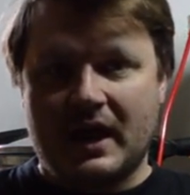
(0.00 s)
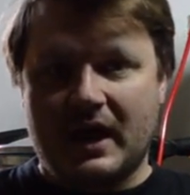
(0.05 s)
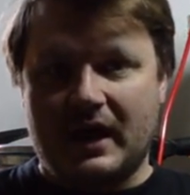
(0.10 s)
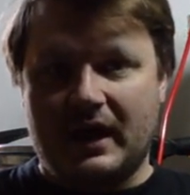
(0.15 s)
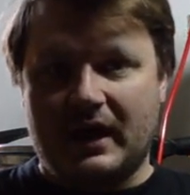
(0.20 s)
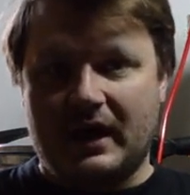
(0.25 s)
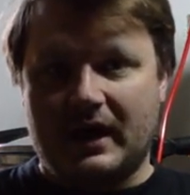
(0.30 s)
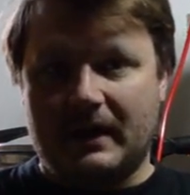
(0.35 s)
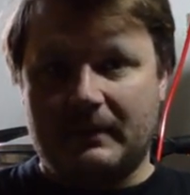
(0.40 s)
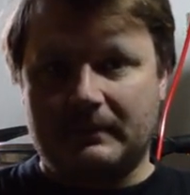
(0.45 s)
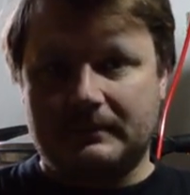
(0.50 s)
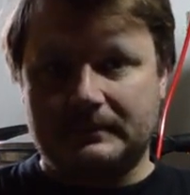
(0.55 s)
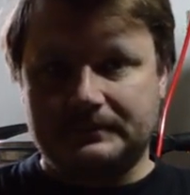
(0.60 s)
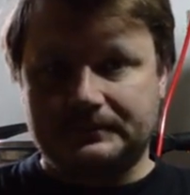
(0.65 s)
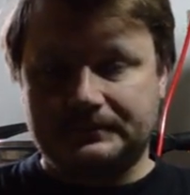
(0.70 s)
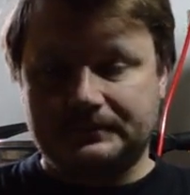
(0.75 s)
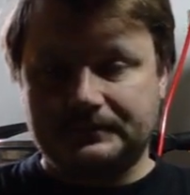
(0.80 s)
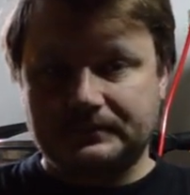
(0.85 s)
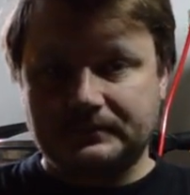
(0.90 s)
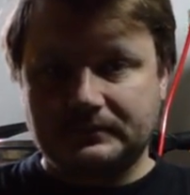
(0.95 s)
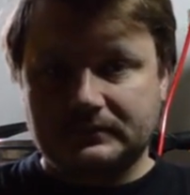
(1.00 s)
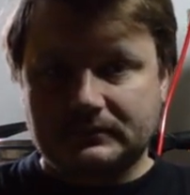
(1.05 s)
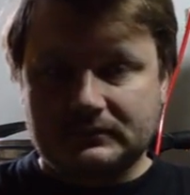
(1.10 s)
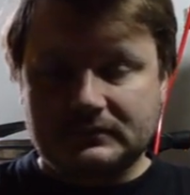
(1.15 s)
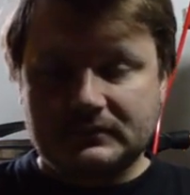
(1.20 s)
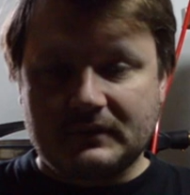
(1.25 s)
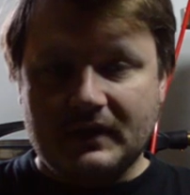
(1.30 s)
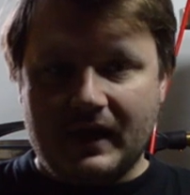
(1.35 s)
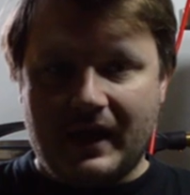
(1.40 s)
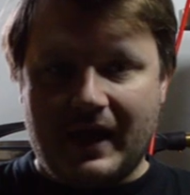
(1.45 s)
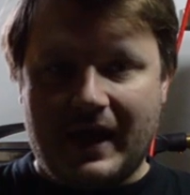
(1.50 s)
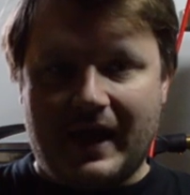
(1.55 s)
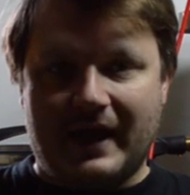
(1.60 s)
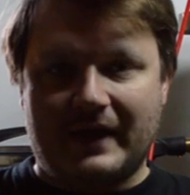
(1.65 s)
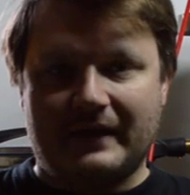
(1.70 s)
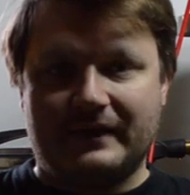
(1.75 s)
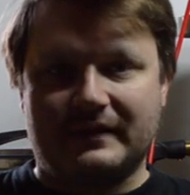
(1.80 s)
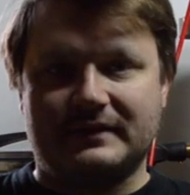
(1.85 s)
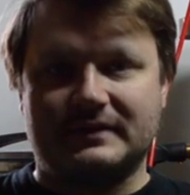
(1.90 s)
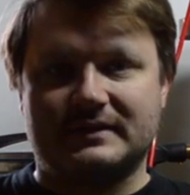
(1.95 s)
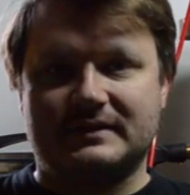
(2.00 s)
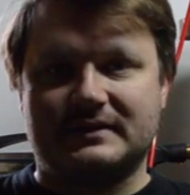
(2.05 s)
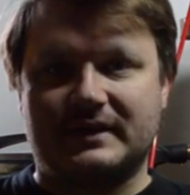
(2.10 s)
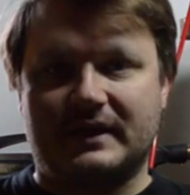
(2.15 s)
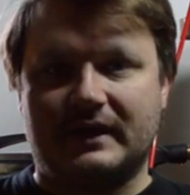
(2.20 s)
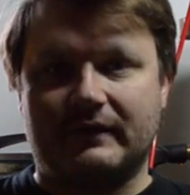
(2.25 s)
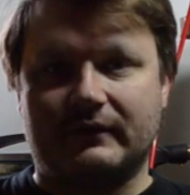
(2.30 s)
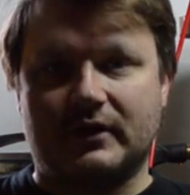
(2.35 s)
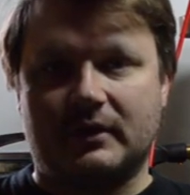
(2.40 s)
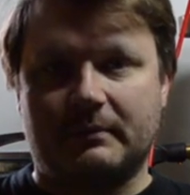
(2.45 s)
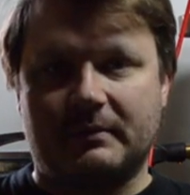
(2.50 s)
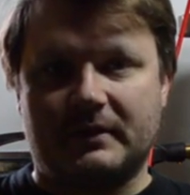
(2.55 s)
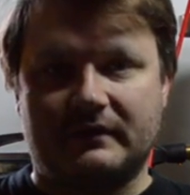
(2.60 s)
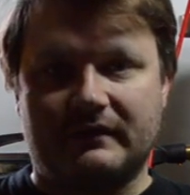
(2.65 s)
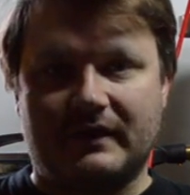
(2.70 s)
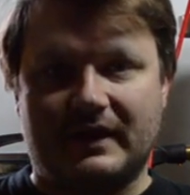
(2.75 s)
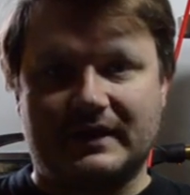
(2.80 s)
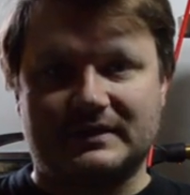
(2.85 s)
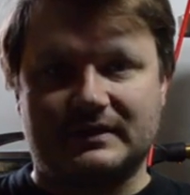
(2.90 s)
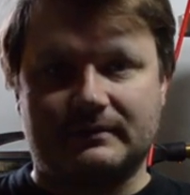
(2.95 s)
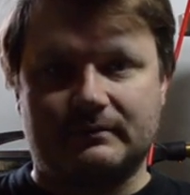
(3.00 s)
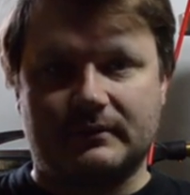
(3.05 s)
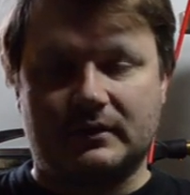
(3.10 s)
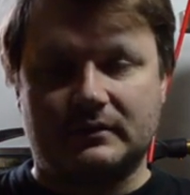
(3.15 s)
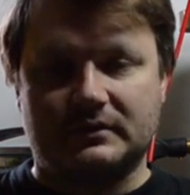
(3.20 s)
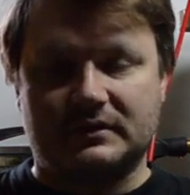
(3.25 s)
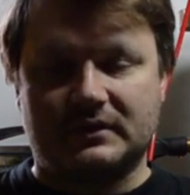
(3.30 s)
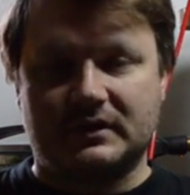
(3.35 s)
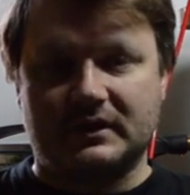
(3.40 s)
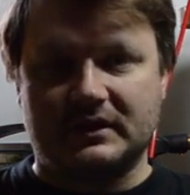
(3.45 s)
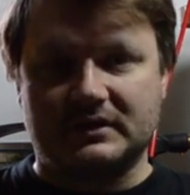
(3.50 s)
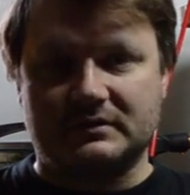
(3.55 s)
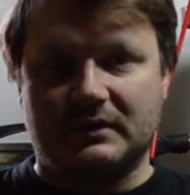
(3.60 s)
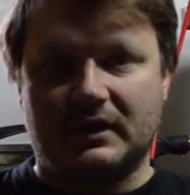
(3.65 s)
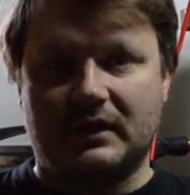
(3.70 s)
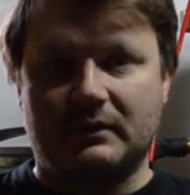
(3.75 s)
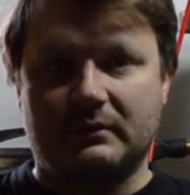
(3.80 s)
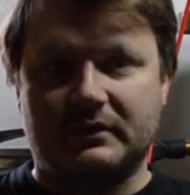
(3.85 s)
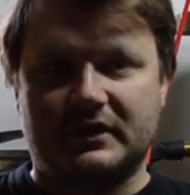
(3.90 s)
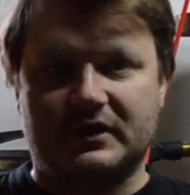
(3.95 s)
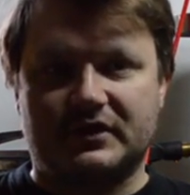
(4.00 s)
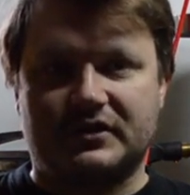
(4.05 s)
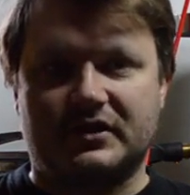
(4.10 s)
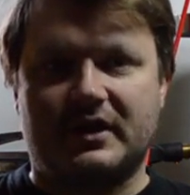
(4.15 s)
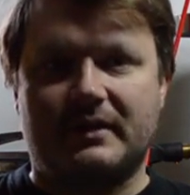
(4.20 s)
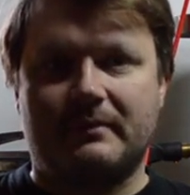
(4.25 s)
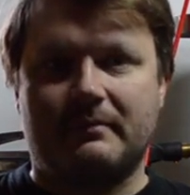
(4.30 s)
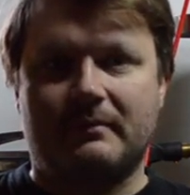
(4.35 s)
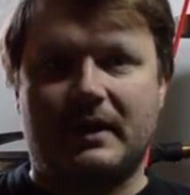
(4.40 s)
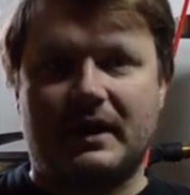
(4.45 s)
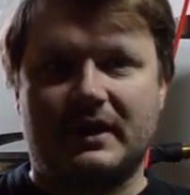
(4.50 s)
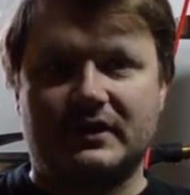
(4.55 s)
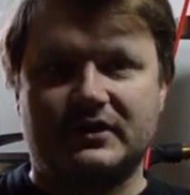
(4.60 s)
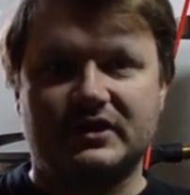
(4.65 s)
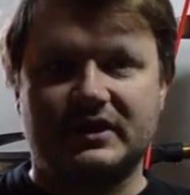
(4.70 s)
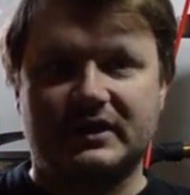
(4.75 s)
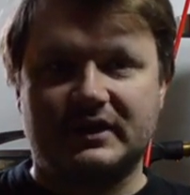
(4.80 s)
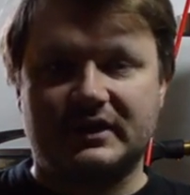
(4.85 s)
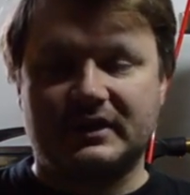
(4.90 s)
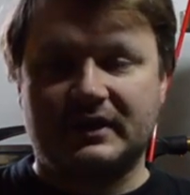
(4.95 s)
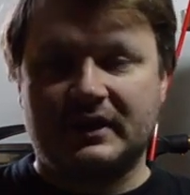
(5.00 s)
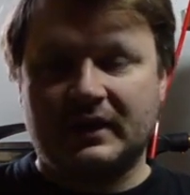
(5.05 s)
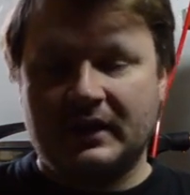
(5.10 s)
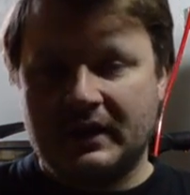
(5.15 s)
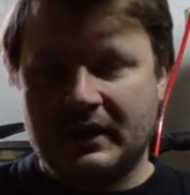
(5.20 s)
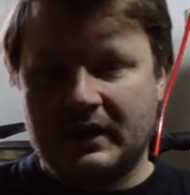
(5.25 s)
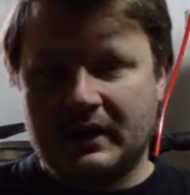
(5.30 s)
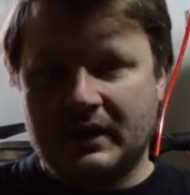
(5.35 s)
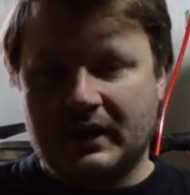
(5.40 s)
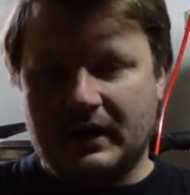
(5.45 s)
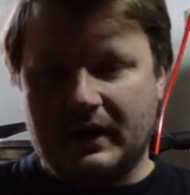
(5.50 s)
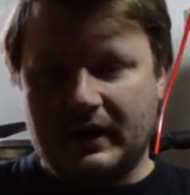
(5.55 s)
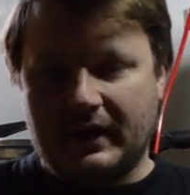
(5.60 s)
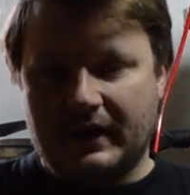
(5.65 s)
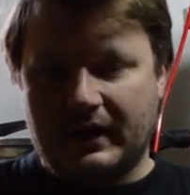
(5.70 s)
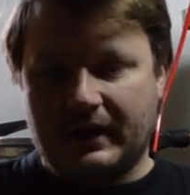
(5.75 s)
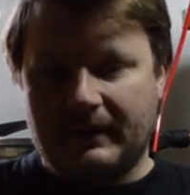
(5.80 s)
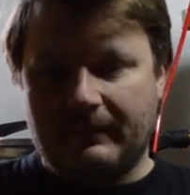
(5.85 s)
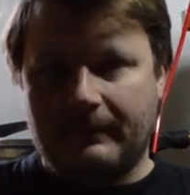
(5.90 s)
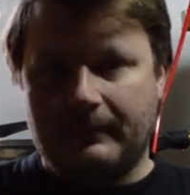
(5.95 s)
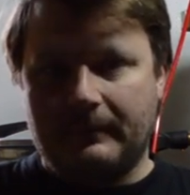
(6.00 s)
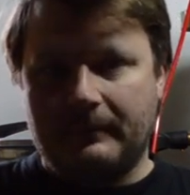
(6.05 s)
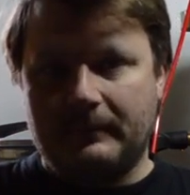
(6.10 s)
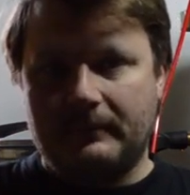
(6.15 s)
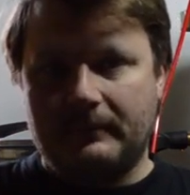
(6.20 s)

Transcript: Um, and then I've got a bit of acid malt as well. We're gonna try and mash in um,